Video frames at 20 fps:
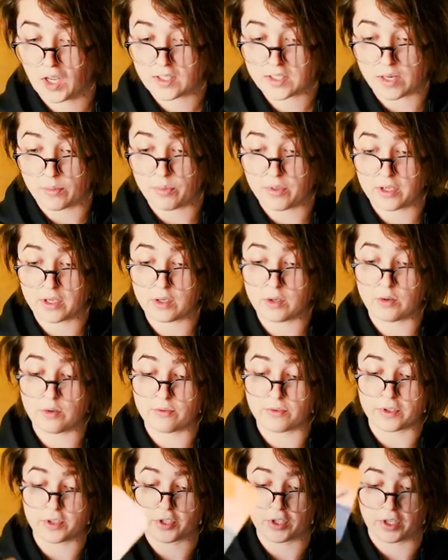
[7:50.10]
Something new
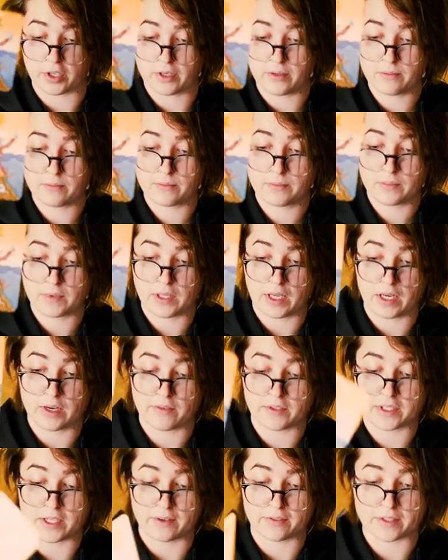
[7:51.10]
for sure. The end
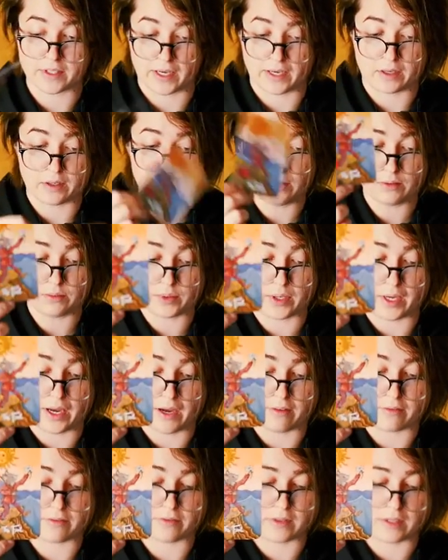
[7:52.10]
of a tough cycle. We
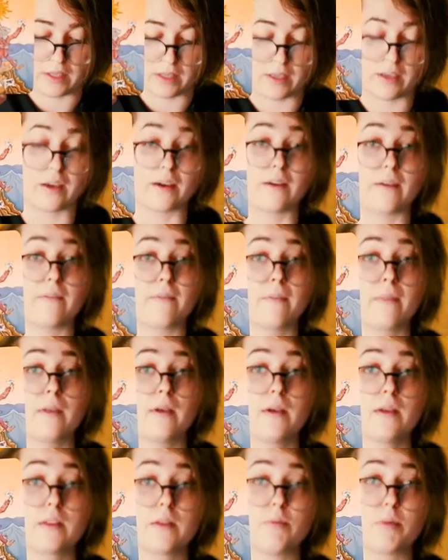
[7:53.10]
have the uh,
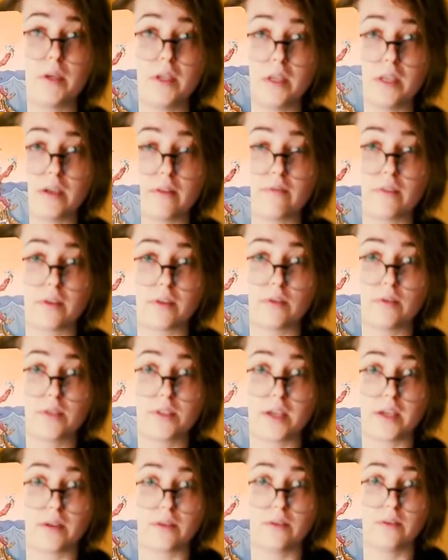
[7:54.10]
the beginning of a new
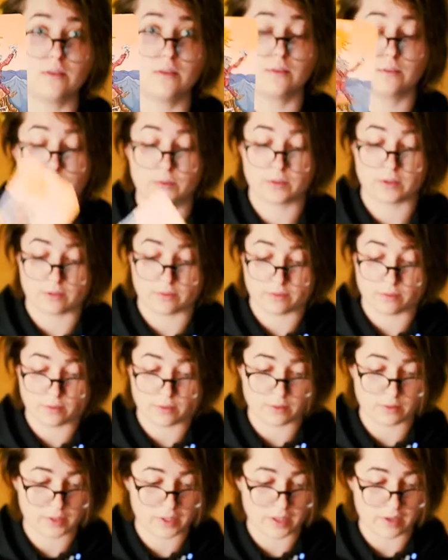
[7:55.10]
cycle with the
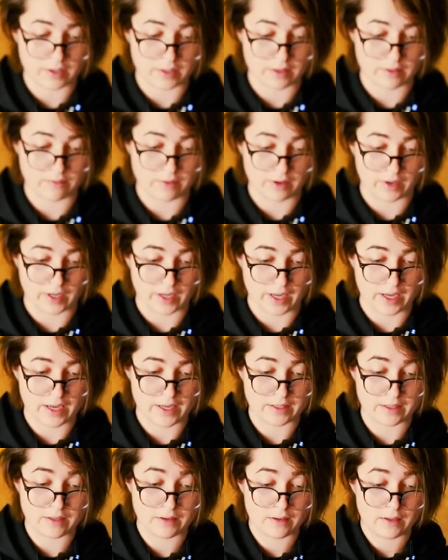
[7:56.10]
Fool here at the very
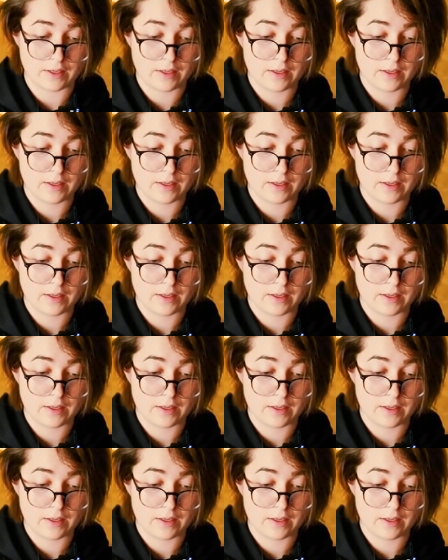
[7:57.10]
end.